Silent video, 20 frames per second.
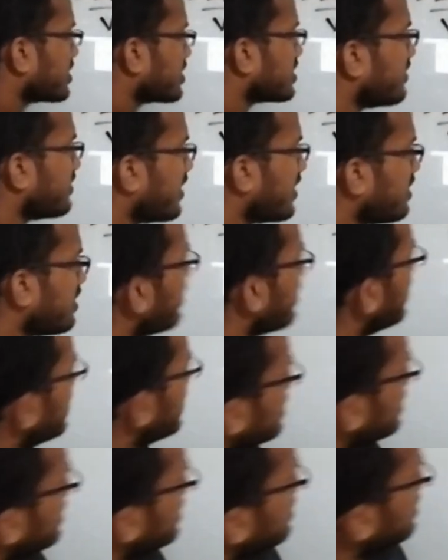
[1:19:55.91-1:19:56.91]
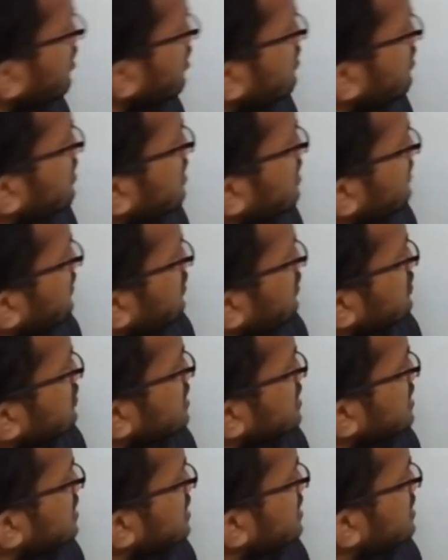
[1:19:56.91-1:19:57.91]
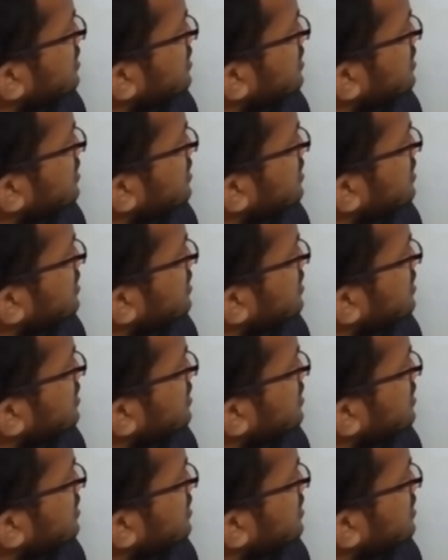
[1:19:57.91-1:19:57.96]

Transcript: divided by orbital velocity.